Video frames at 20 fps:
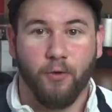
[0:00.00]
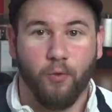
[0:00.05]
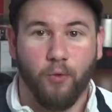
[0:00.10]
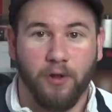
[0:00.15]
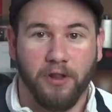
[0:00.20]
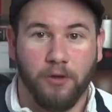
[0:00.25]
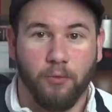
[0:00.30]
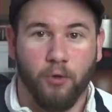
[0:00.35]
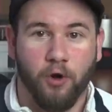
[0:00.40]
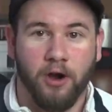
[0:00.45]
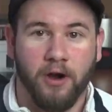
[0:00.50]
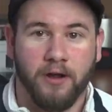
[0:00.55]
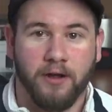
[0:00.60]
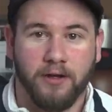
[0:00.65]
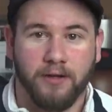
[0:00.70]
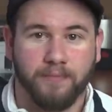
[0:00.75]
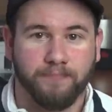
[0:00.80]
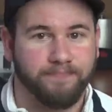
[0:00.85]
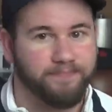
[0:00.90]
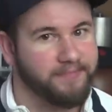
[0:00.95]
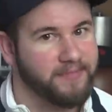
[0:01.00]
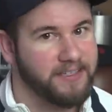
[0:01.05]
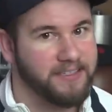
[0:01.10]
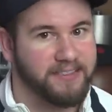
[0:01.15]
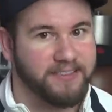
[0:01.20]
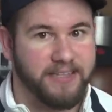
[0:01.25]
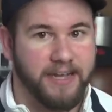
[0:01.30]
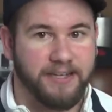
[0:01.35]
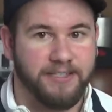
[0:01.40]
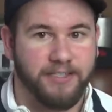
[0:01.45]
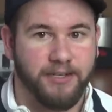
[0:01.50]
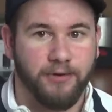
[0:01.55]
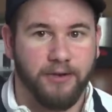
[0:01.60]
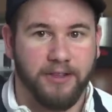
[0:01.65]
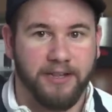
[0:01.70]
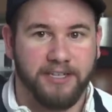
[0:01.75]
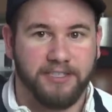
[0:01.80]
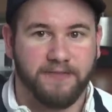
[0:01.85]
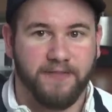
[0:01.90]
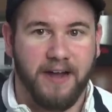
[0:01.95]
Will it work? Stay tuned
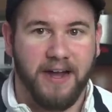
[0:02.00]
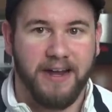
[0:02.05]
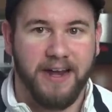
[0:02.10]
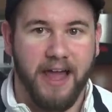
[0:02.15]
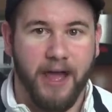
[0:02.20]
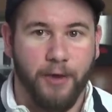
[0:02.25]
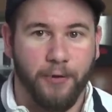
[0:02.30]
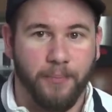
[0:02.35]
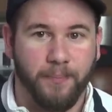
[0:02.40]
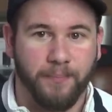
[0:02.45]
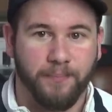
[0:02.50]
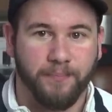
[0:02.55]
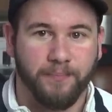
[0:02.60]
and let's find out.